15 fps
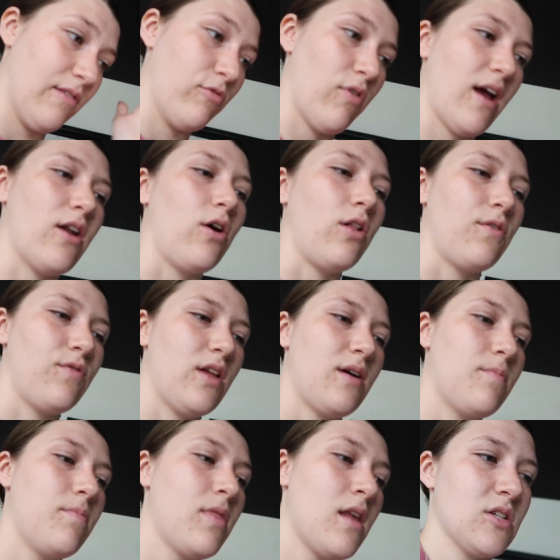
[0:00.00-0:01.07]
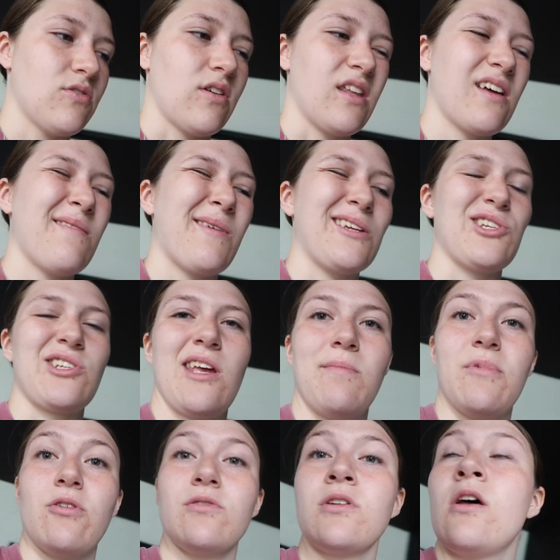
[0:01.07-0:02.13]
I've read all of them, so I think I might just
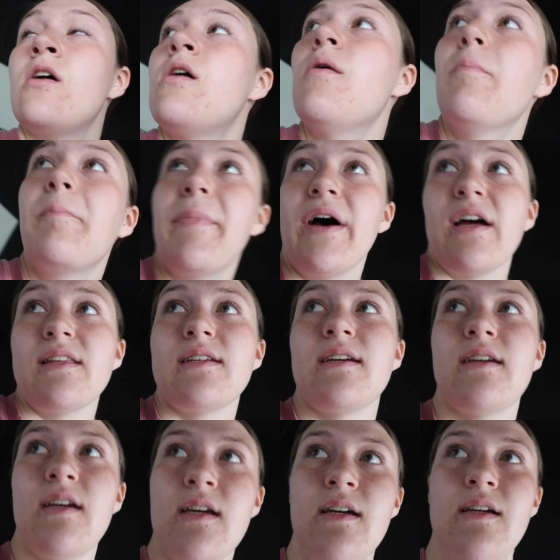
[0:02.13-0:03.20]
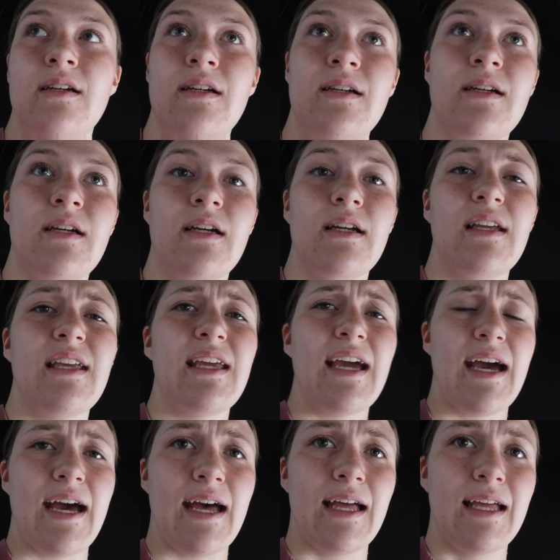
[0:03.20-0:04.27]
keep those. But
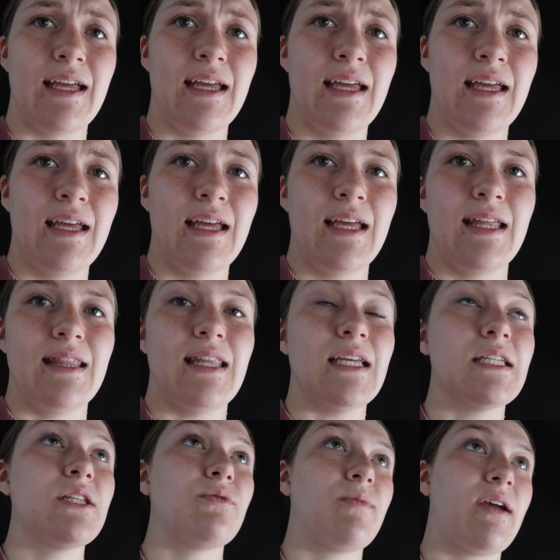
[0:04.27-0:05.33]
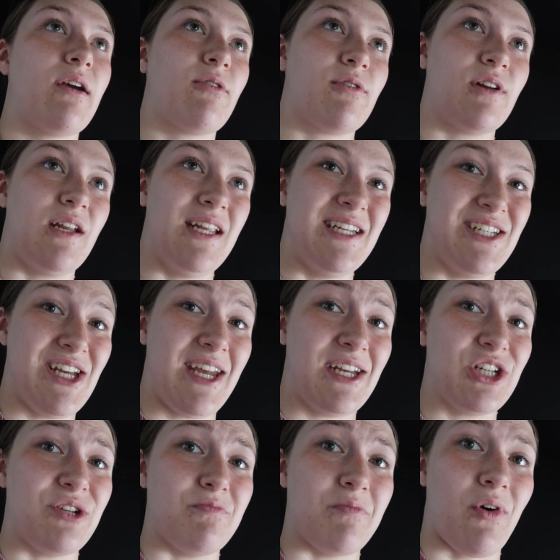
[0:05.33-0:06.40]
yeah, this is the
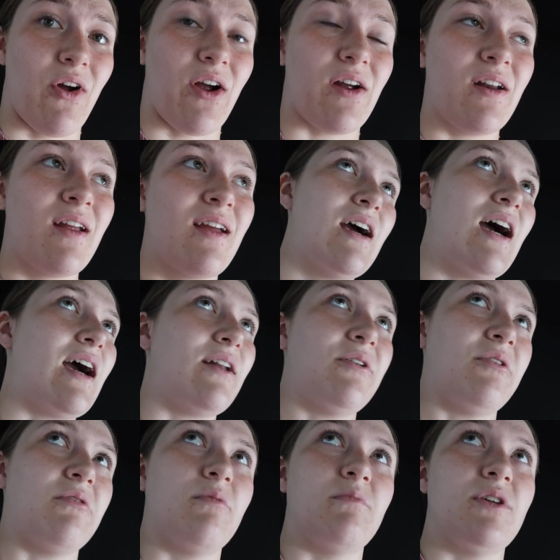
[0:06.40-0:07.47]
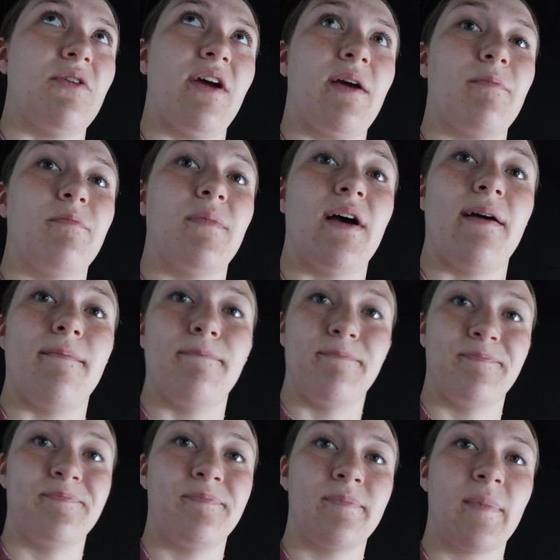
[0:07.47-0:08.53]
reorganization part. I don't know what I'm doing, but
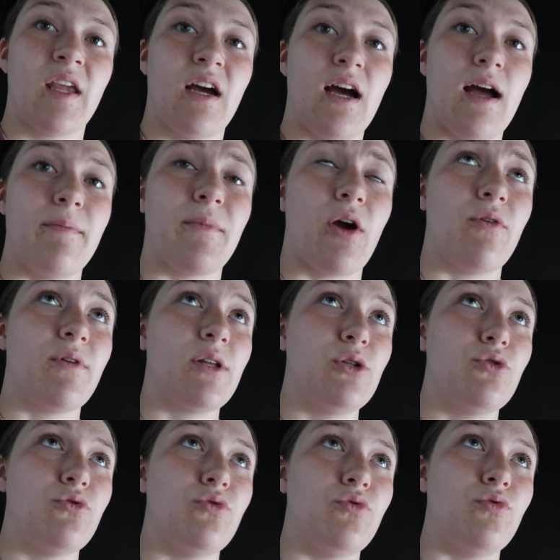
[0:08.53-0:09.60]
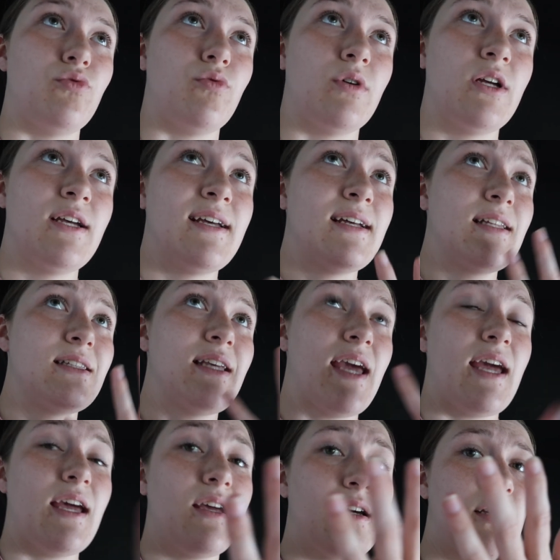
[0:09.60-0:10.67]
I'm going to
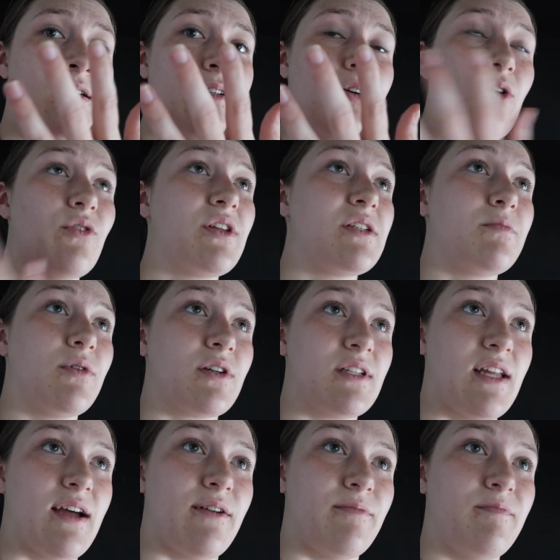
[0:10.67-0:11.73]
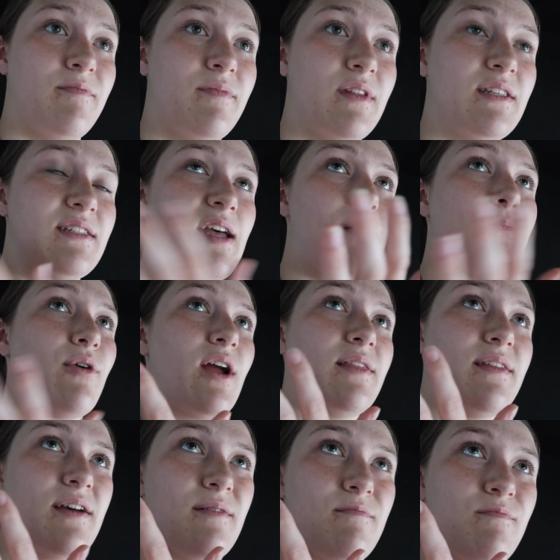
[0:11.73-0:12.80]
take all these books down, separate
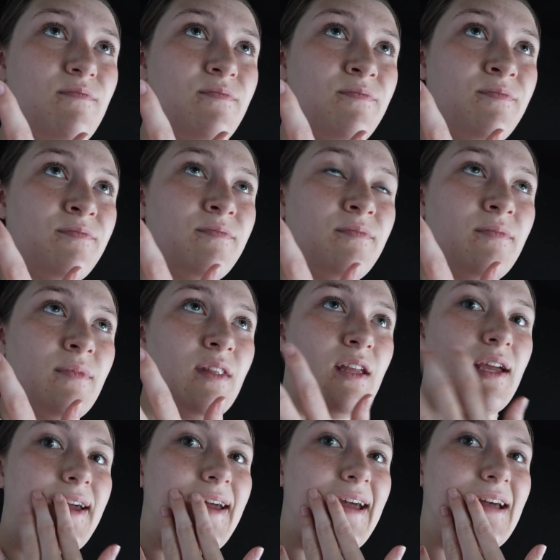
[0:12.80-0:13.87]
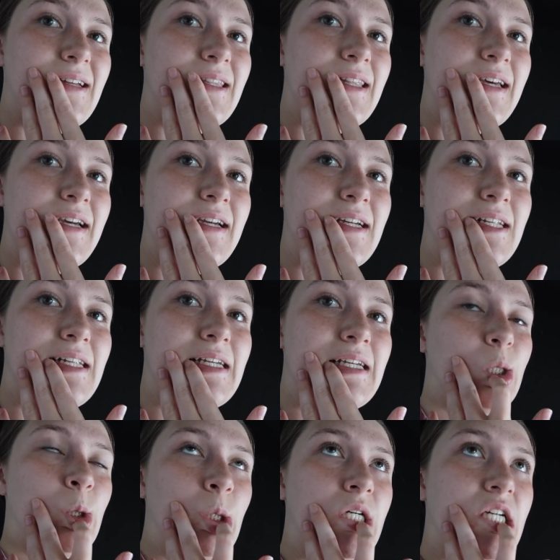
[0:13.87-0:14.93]
them, and then
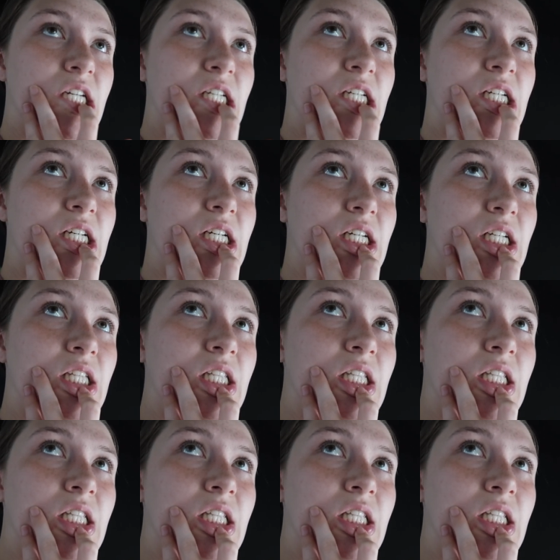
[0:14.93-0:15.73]
we're gonna